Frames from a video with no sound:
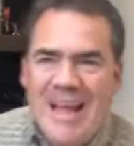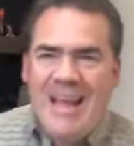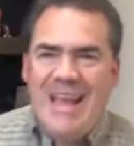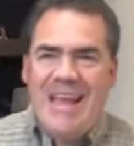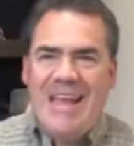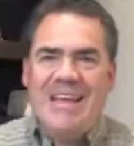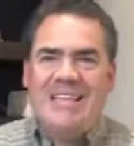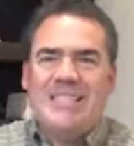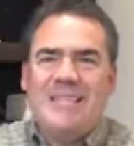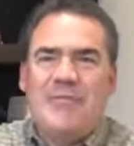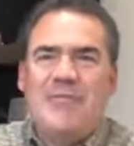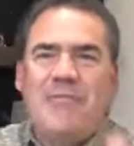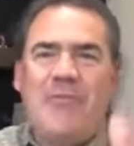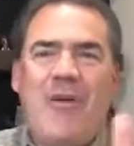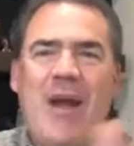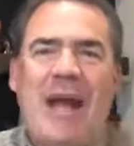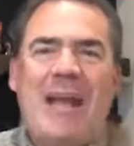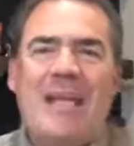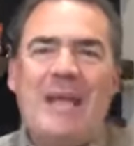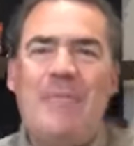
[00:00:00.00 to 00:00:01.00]
Hey, it's a
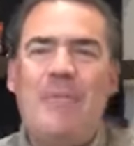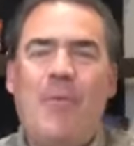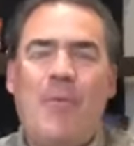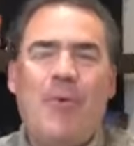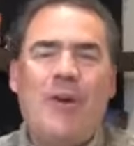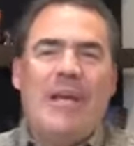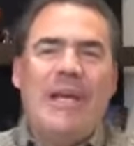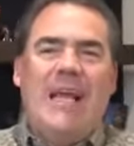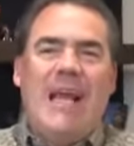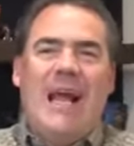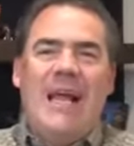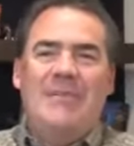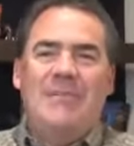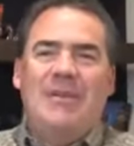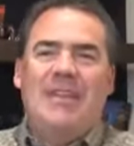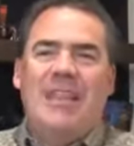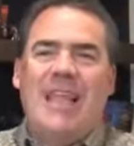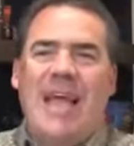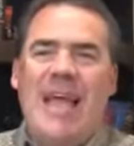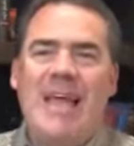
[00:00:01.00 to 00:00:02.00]
Friday morning, and I'm
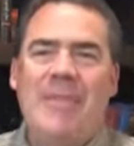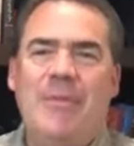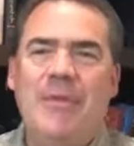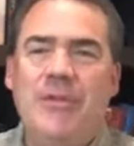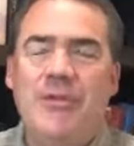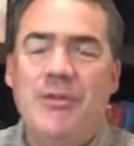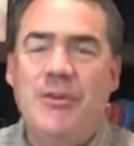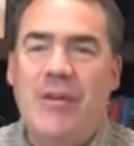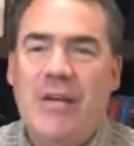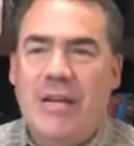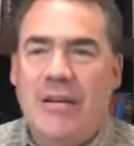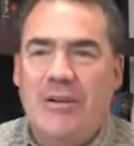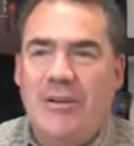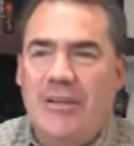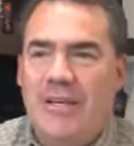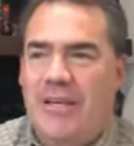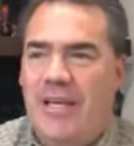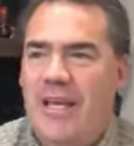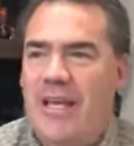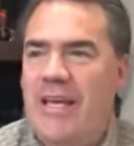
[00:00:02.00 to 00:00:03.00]
glad that you're here
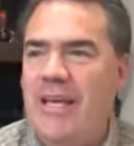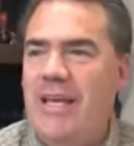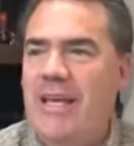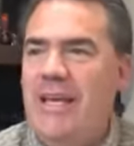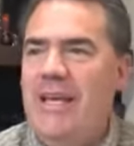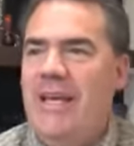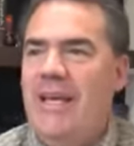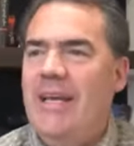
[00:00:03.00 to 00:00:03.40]
today.